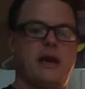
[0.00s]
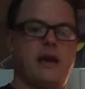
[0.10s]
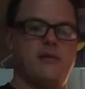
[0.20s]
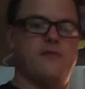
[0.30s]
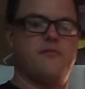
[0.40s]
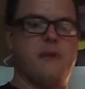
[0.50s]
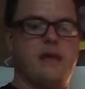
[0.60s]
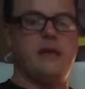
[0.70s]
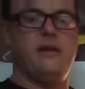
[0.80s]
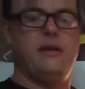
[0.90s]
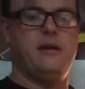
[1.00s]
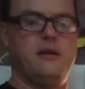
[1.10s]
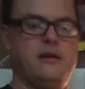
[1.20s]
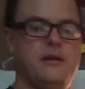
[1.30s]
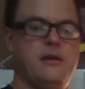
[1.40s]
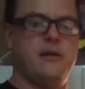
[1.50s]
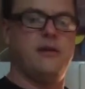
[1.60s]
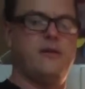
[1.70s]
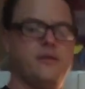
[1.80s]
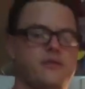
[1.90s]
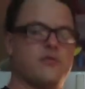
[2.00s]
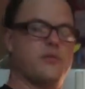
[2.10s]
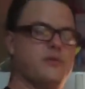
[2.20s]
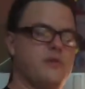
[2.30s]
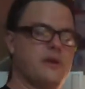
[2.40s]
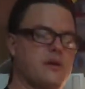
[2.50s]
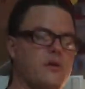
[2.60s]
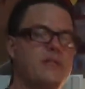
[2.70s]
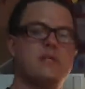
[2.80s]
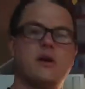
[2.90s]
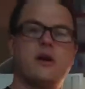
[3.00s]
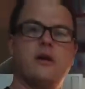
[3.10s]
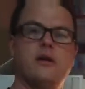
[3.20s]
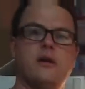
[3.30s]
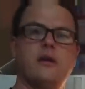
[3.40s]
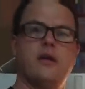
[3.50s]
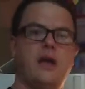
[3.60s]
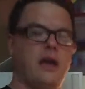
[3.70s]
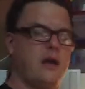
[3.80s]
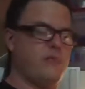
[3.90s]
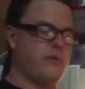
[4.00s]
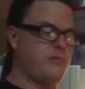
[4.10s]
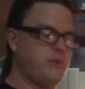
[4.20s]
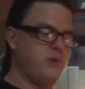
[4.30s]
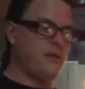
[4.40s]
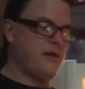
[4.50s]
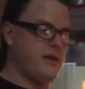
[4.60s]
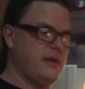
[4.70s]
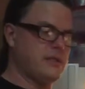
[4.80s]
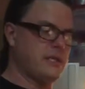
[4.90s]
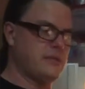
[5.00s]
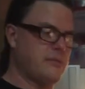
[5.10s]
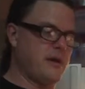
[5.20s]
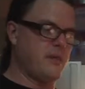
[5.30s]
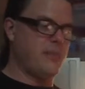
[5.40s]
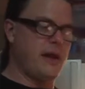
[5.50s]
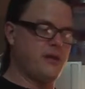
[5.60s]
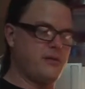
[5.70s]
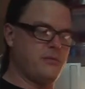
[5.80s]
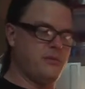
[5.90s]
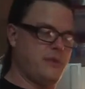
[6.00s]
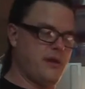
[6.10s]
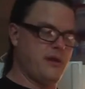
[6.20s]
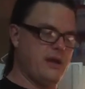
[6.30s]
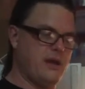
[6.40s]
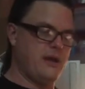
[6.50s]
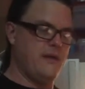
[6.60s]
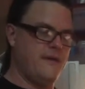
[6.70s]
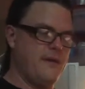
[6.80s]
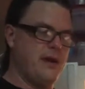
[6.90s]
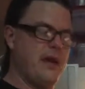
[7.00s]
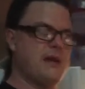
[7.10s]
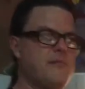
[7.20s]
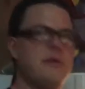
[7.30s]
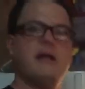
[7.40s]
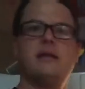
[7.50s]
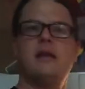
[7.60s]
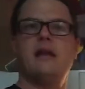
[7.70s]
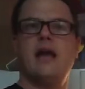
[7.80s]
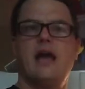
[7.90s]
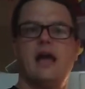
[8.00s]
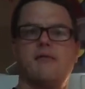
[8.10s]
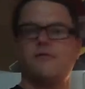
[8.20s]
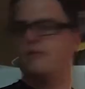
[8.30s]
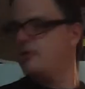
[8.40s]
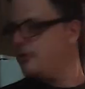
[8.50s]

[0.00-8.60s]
out of melon through the Cuisinart, and with blueberry. This has about a pound of blueberry in it and a melon and a half.